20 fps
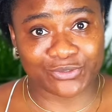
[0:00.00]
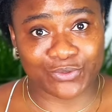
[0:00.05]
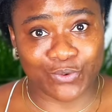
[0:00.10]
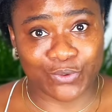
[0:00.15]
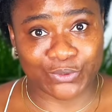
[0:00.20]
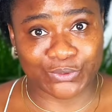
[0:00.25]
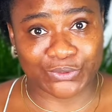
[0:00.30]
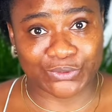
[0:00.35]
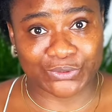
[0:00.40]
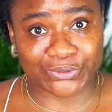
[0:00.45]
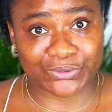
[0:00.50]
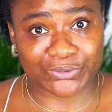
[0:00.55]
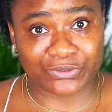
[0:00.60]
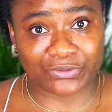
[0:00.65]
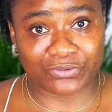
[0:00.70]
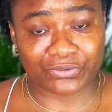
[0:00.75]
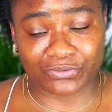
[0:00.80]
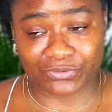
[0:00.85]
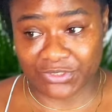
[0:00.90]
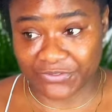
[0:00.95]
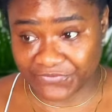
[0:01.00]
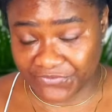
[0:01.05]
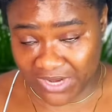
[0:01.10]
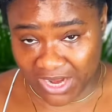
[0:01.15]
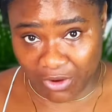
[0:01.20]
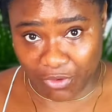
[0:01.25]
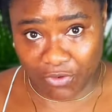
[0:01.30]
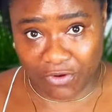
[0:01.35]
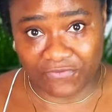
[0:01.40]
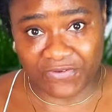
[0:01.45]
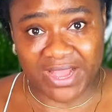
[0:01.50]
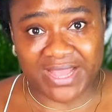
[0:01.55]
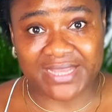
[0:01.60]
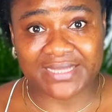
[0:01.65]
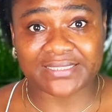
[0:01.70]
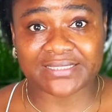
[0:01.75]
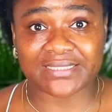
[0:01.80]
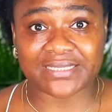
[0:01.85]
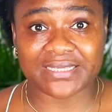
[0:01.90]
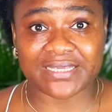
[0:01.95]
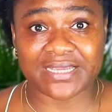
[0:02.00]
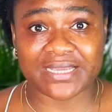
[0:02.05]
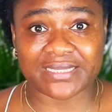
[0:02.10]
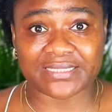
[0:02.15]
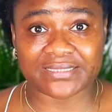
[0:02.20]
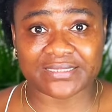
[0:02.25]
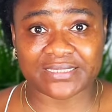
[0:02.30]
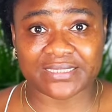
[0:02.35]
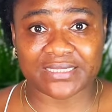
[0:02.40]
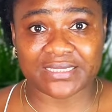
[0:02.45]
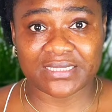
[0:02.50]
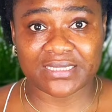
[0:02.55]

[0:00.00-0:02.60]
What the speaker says: old. If you're over 18 years.